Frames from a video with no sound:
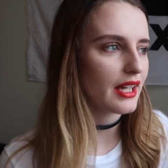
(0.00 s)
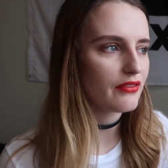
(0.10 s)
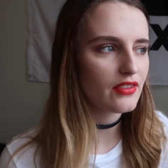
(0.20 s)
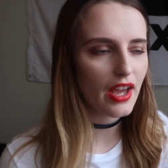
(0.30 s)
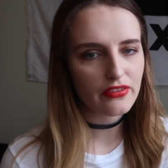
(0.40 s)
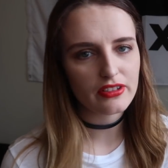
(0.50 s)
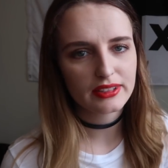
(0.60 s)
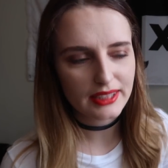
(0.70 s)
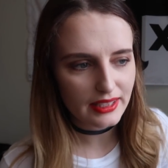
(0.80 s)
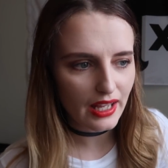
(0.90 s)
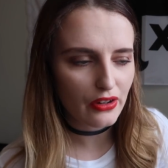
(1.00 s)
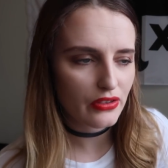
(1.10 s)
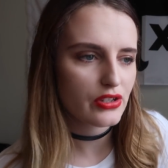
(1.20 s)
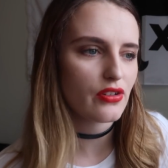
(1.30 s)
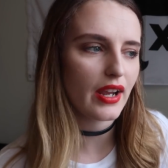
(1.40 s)
I've never seen that
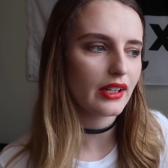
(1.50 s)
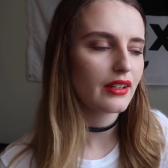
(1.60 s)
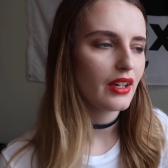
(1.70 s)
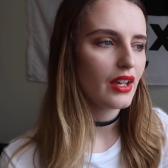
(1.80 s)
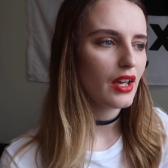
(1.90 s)
on the train.